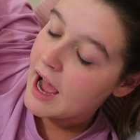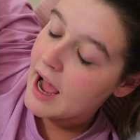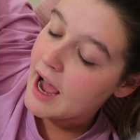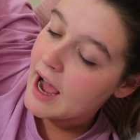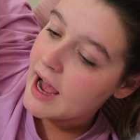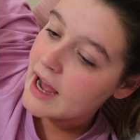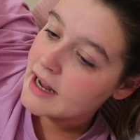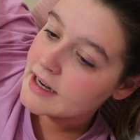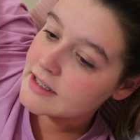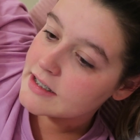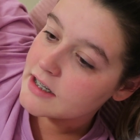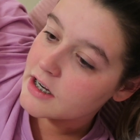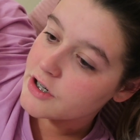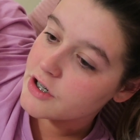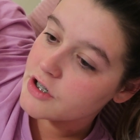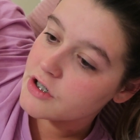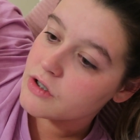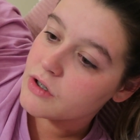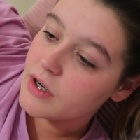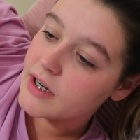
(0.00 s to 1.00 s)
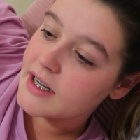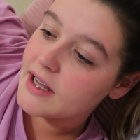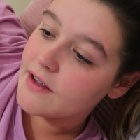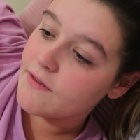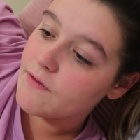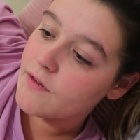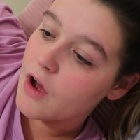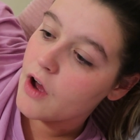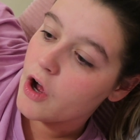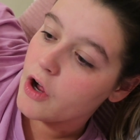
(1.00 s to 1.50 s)
and I just thought I'd
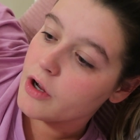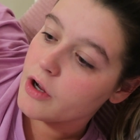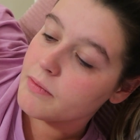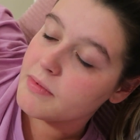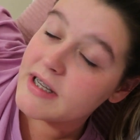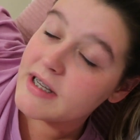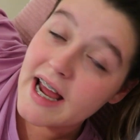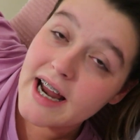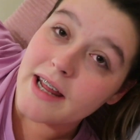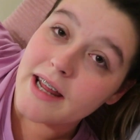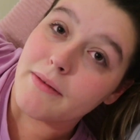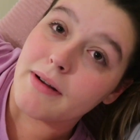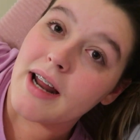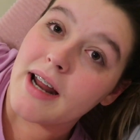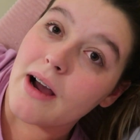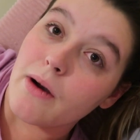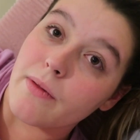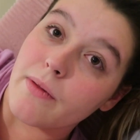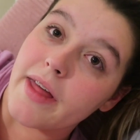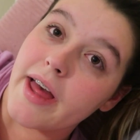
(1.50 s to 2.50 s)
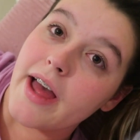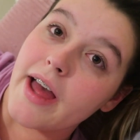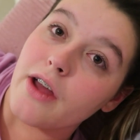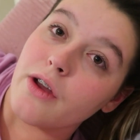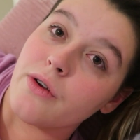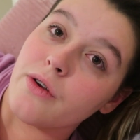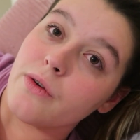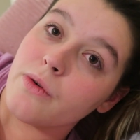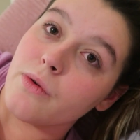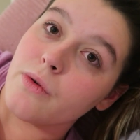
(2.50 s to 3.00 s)
give hope to anyone out there
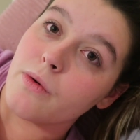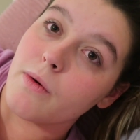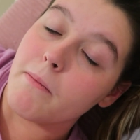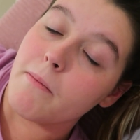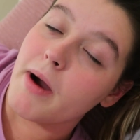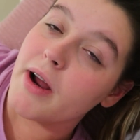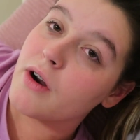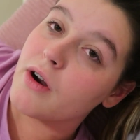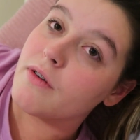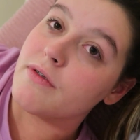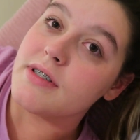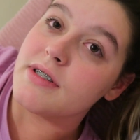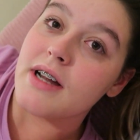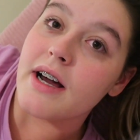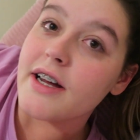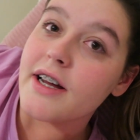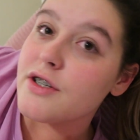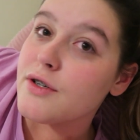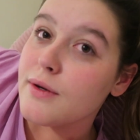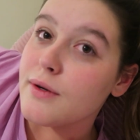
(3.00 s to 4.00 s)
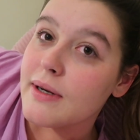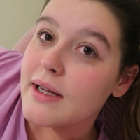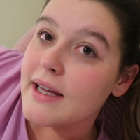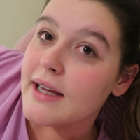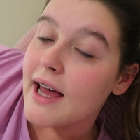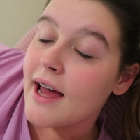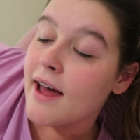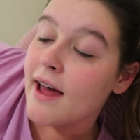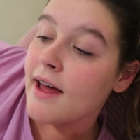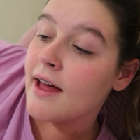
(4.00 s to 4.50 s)
who might not have started uni
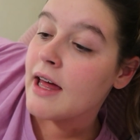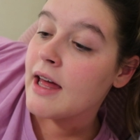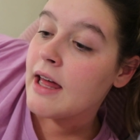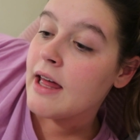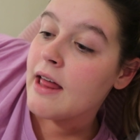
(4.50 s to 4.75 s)
yet,